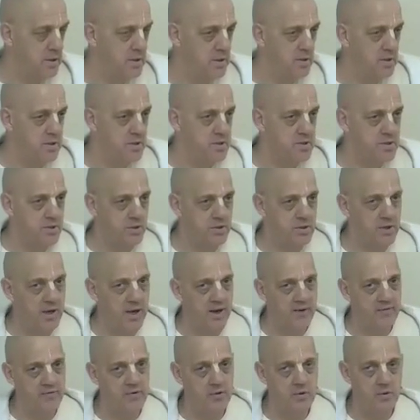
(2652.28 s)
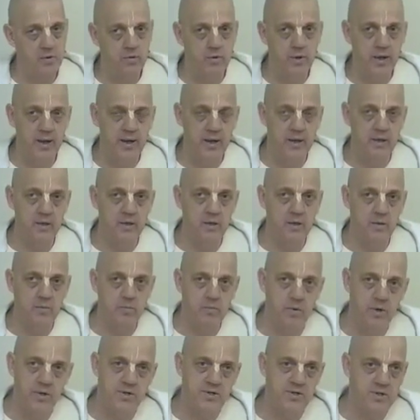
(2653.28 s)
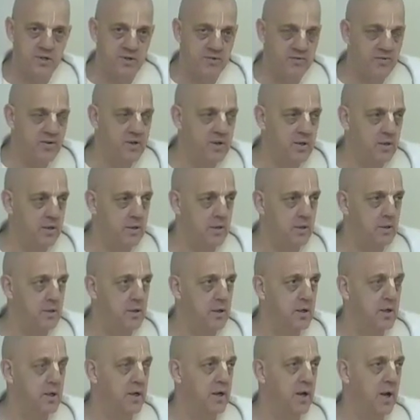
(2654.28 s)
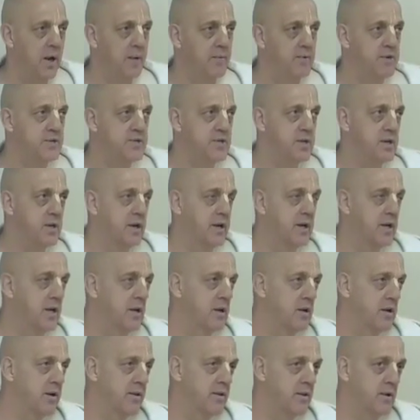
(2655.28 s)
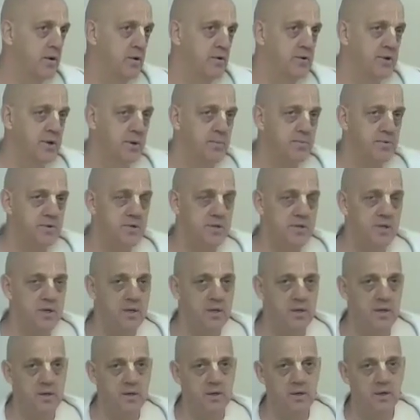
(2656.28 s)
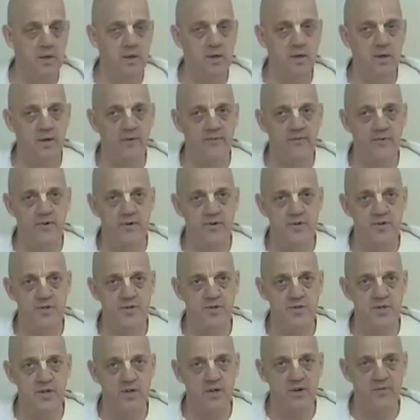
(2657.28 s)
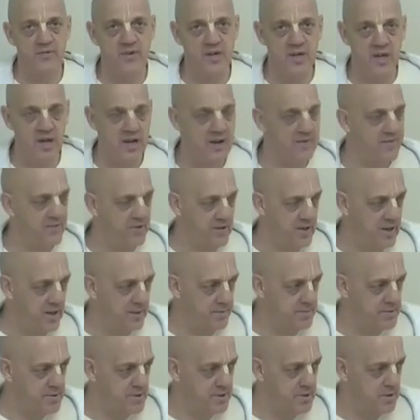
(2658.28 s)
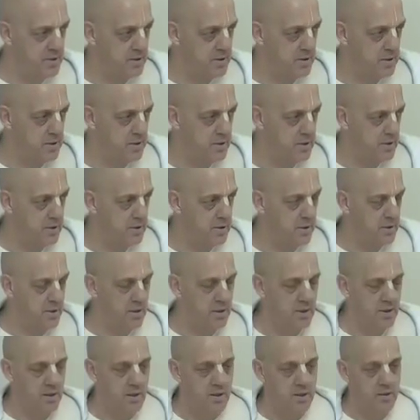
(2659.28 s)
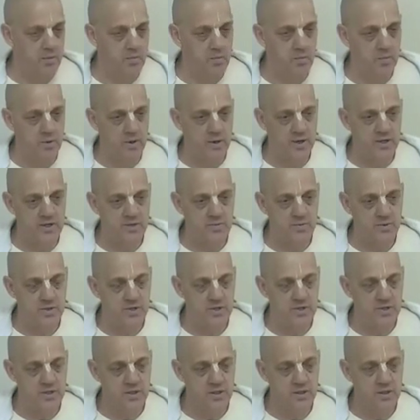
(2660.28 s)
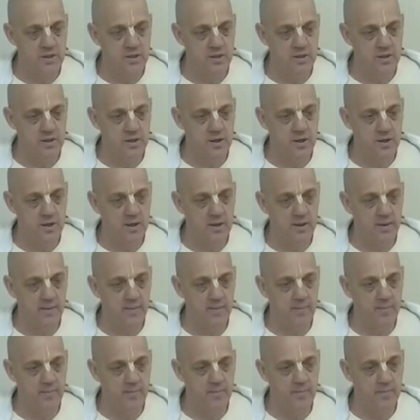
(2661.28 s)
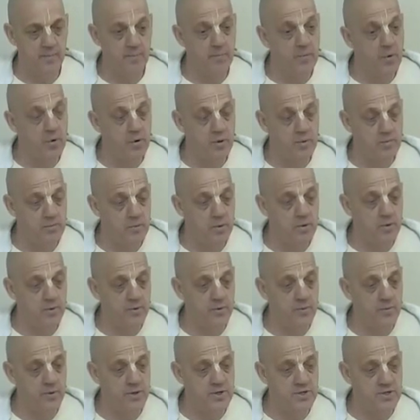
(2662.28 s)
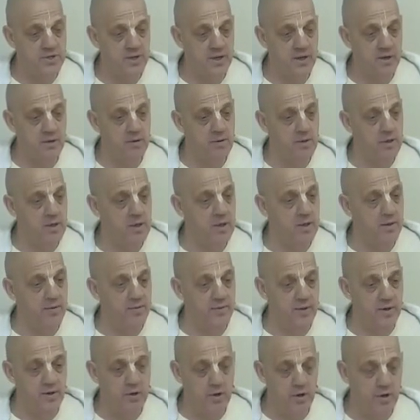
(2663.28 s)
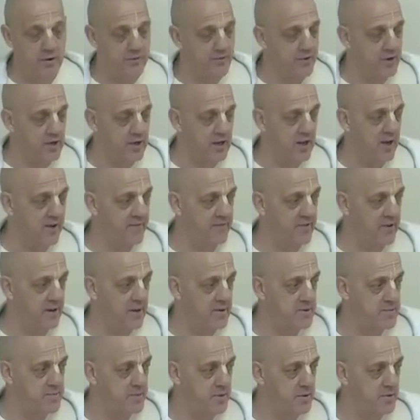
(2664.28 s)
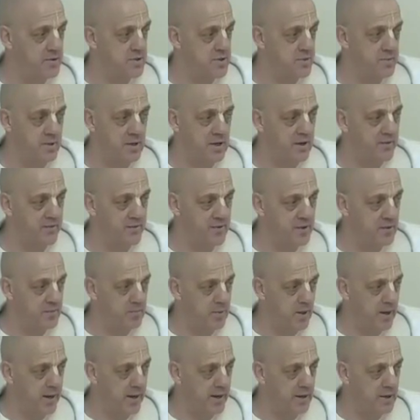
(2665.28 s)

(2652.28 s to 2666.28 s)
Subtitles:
So you have to look at what's convenient. And we see, like in a lot of the old temples in India, for instance, they offer camphor lamps. Whereas we see more and more in the West now, they're not offering camphor lamps because they make everything black.